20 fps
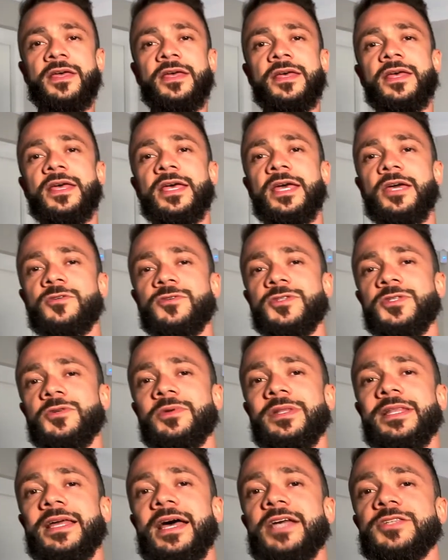It also
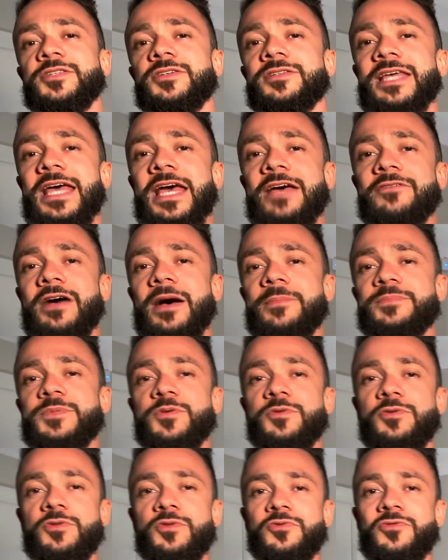allows you to have up
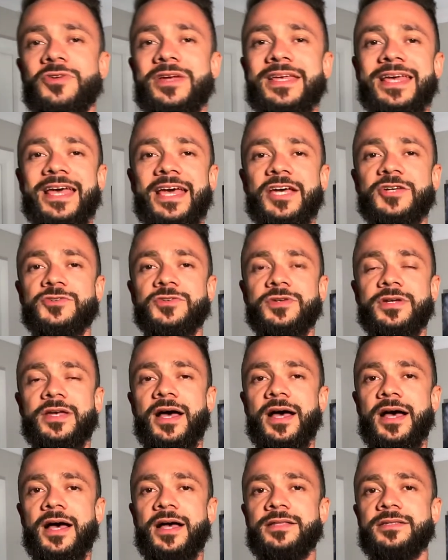to 3 extra
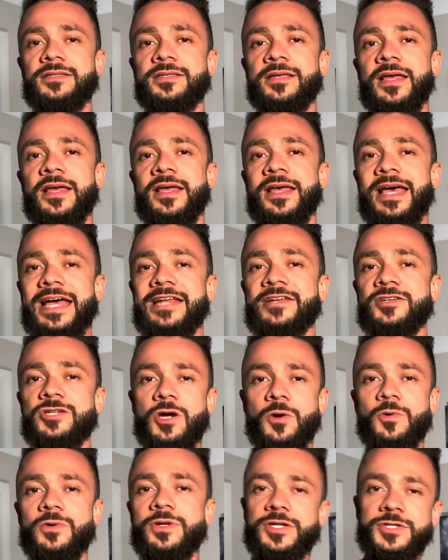cards at
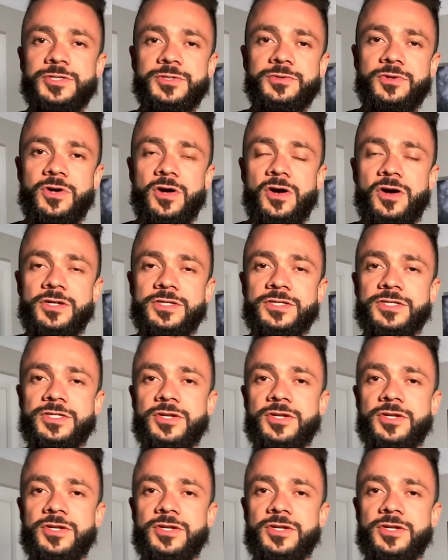no additional cost.